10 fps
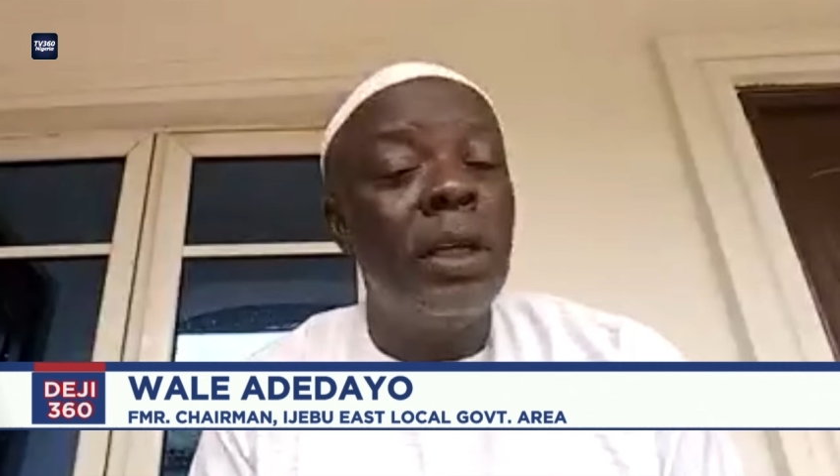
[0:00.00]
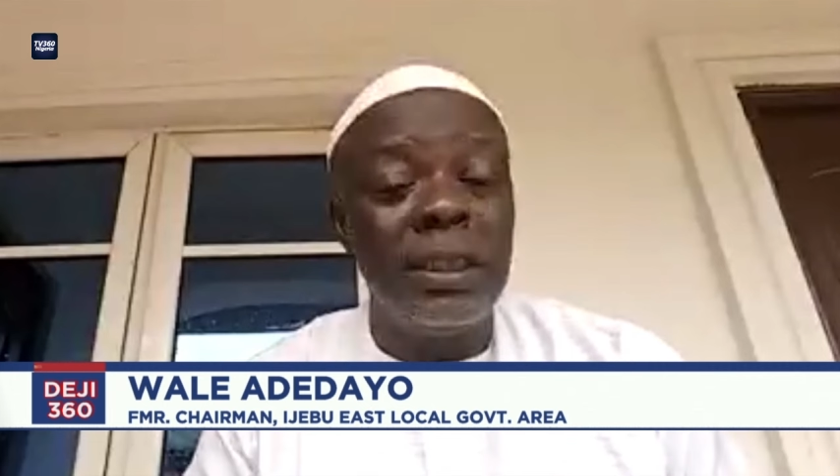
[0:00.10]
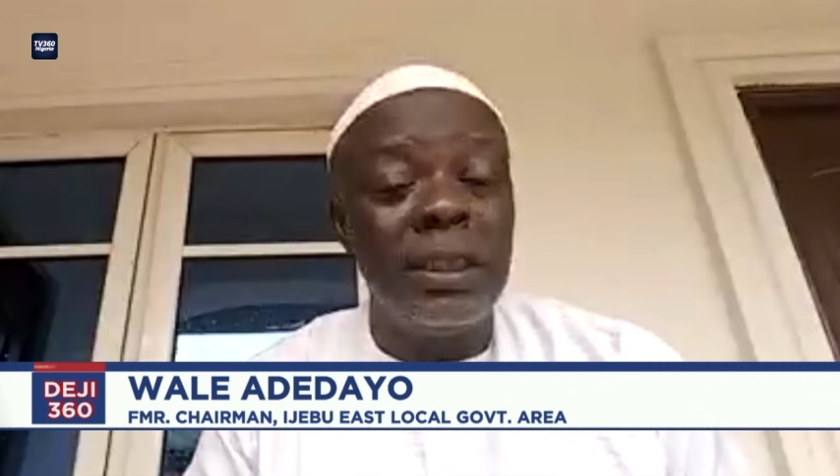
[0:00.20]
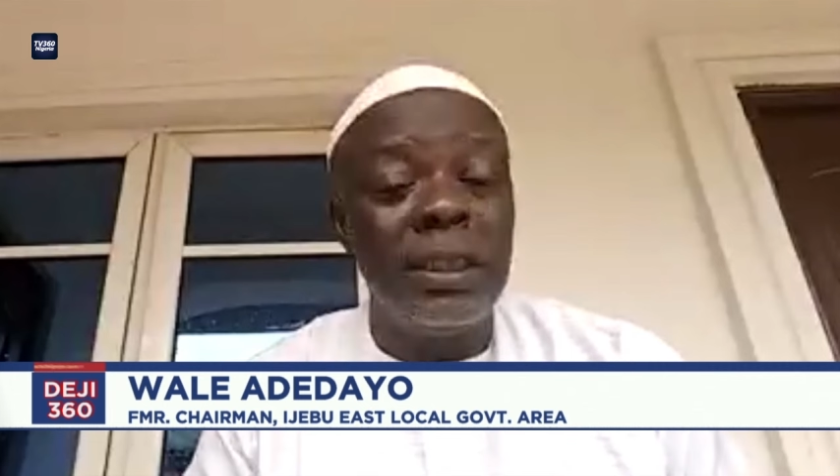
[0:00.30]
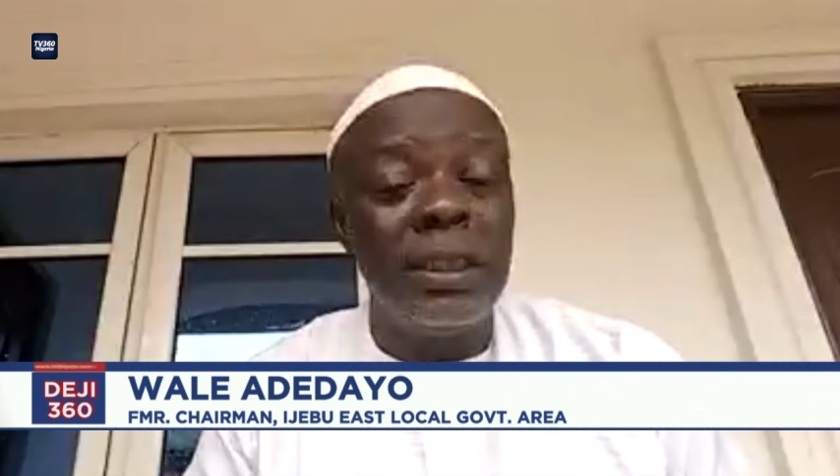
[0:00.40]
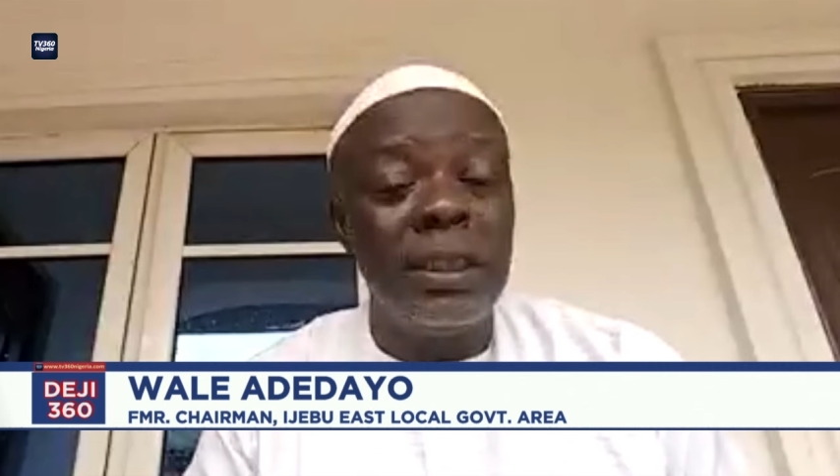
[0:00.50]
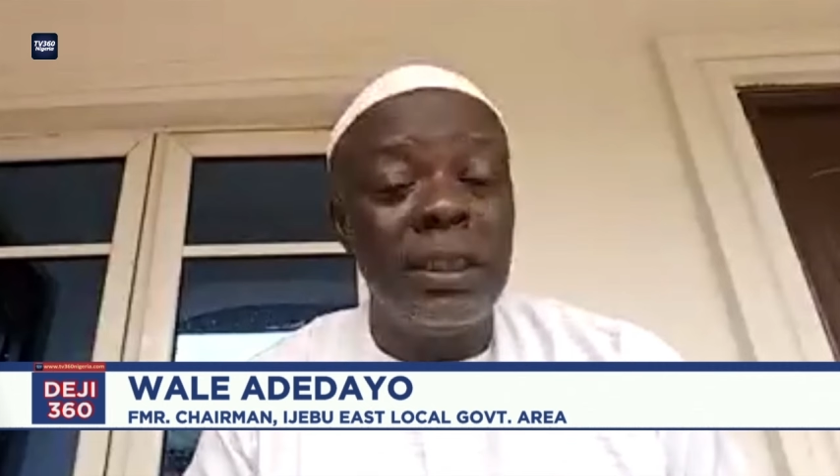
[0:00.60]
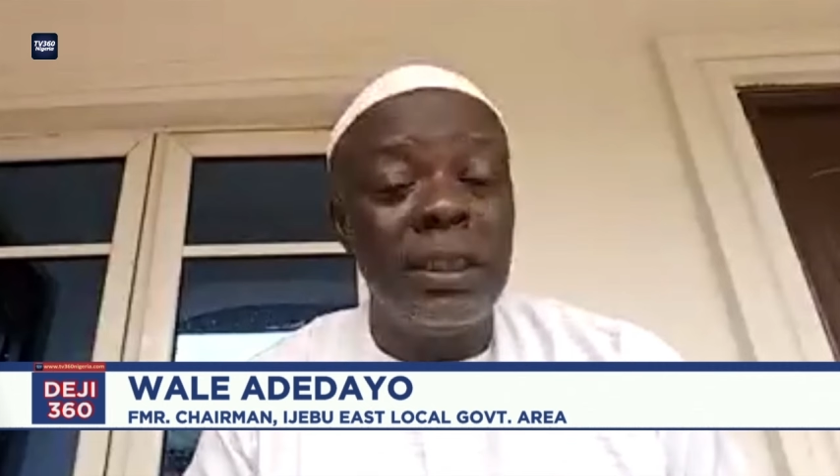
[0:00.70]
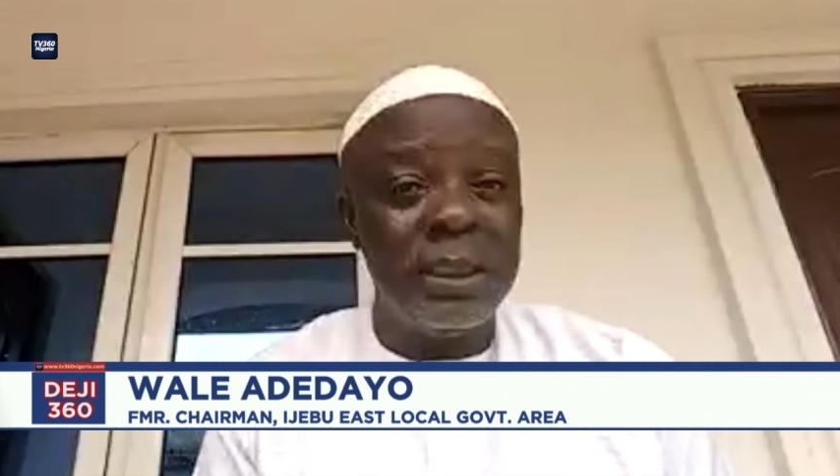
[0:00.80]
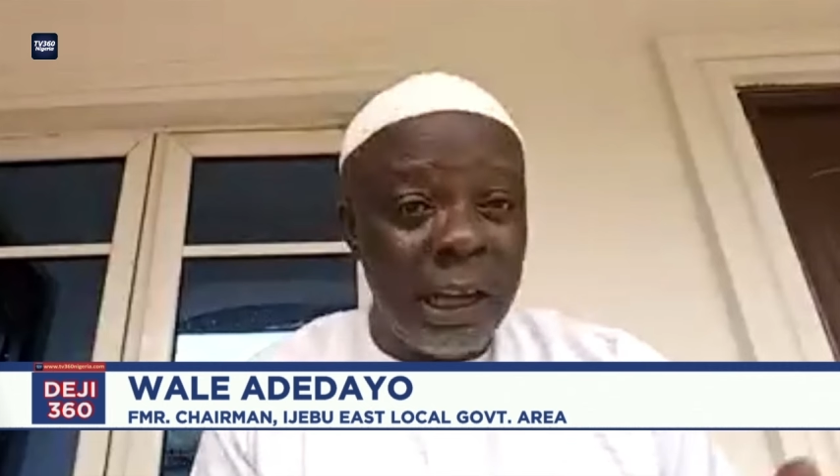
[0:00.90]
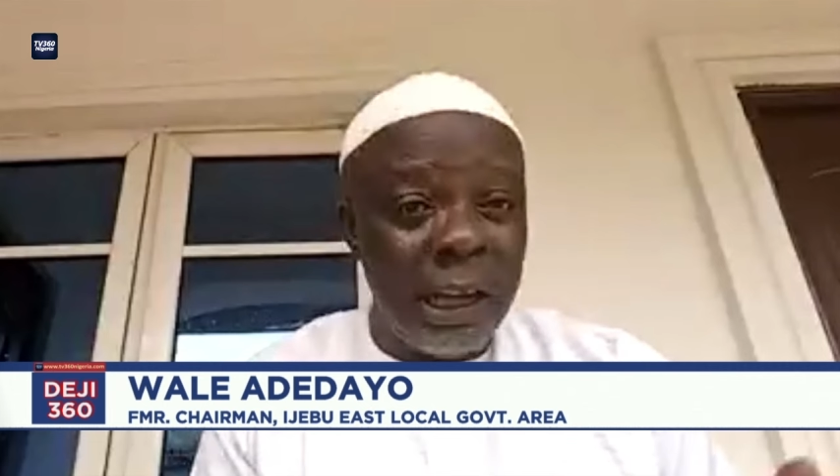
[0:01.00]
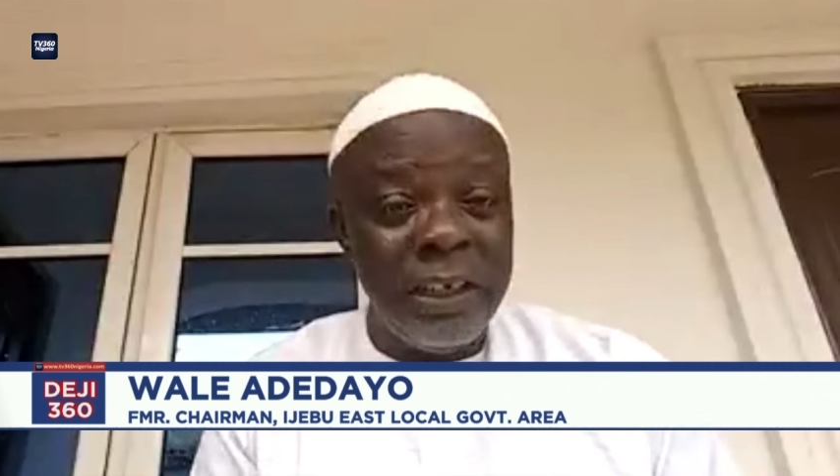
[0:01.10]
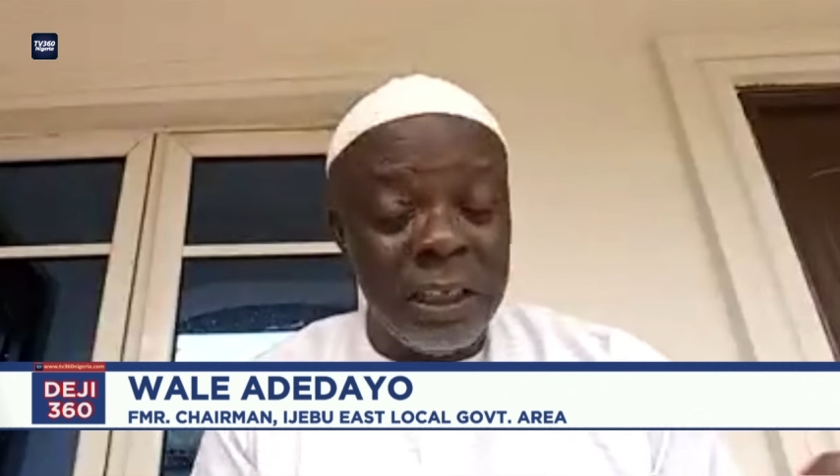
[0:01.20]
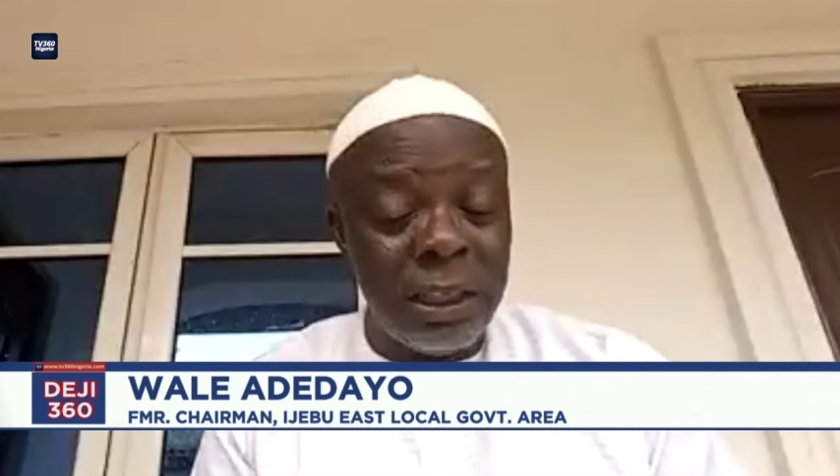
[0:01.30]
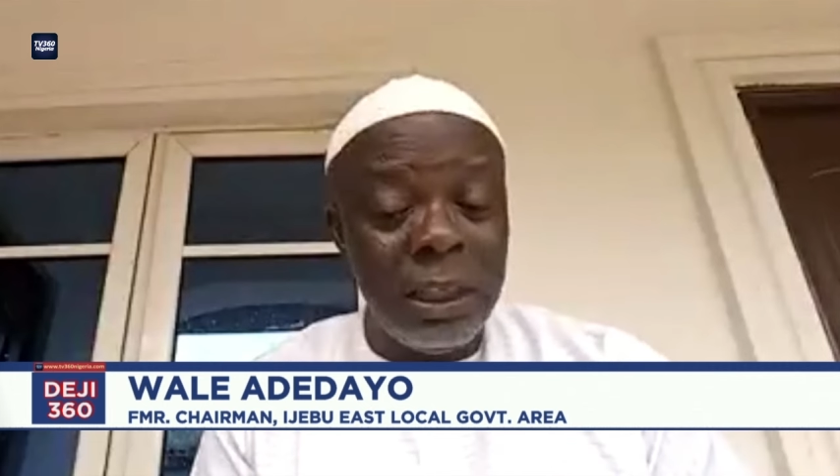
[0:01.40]
It's not that it can't happen,
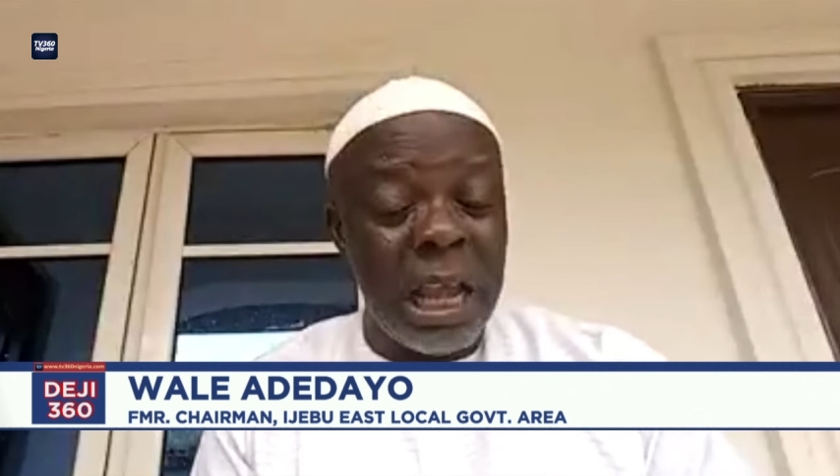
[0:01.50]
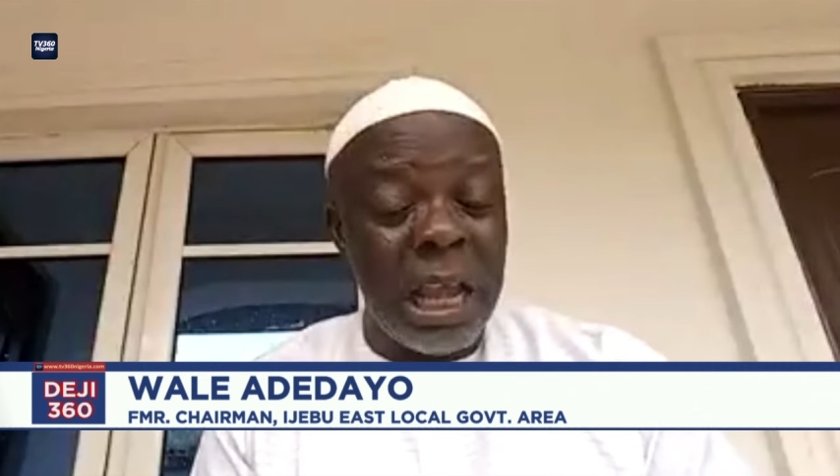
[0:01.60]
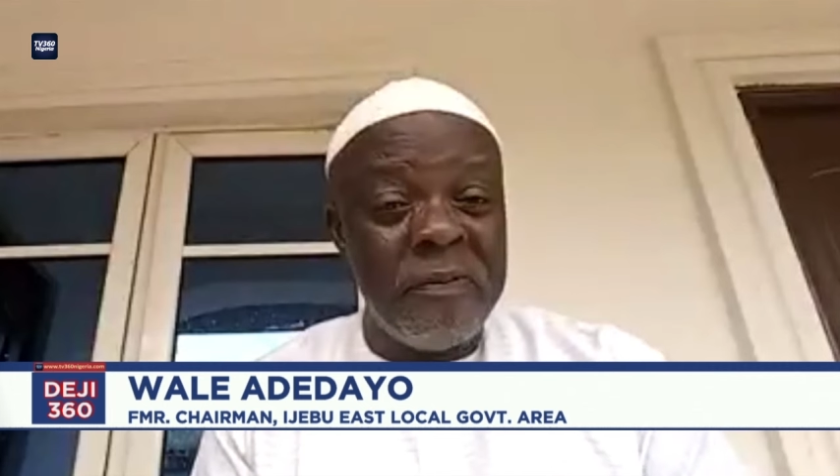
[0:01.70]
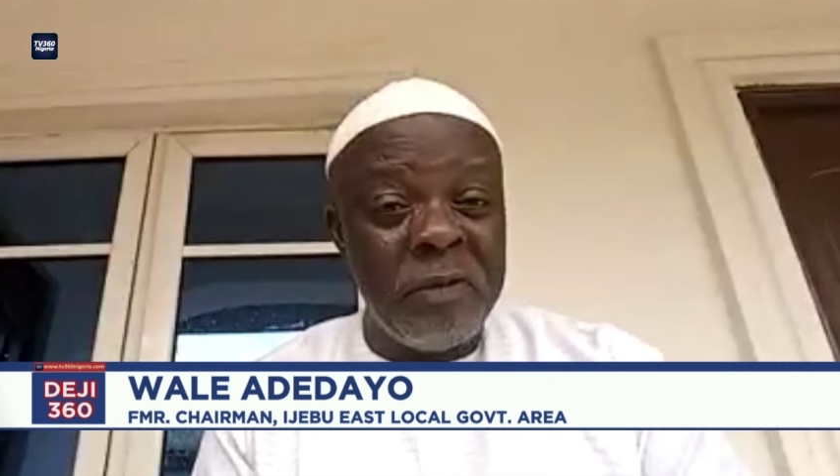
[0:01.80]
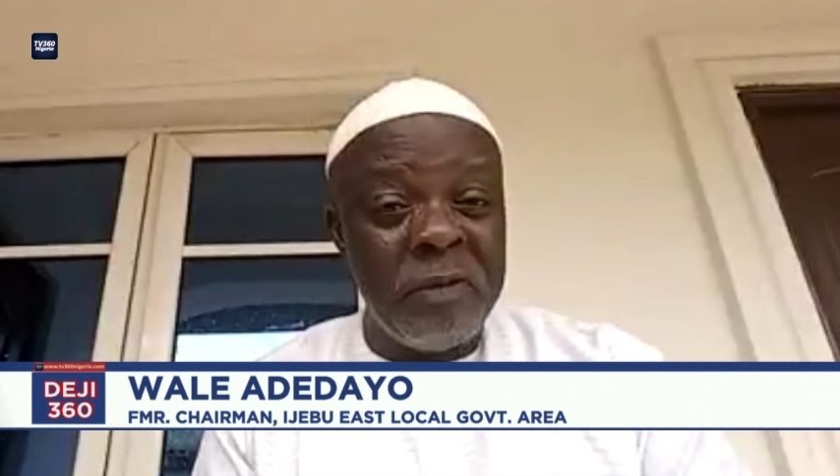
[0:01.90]
but definitely